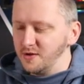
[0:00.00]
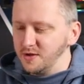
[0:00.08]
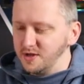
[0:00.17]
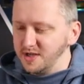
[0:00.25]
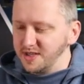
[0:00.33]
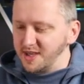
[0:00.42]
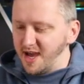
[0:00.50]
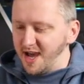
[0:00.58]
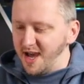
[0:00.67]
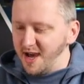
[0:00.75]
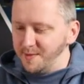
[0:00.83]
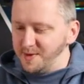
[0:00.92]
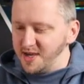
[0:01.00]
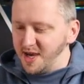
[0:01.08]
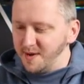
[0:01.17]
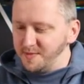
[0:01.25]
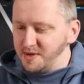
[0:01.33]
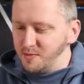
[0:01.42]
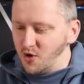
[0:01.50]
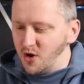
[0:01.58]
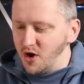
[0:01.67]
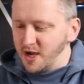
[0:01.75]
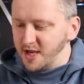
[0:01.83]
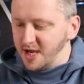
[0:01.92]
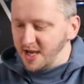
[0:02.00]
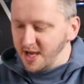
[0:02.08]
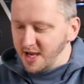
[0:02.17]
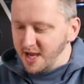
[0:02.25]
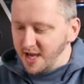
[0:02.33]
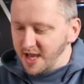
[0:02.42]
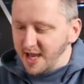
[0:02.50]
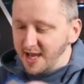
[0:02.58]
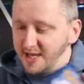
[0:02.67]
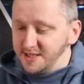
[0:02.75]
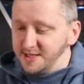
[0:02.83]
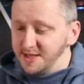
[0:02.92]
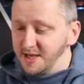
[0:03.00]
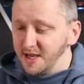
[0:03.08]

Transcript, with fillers: Look at that happy happy boy, and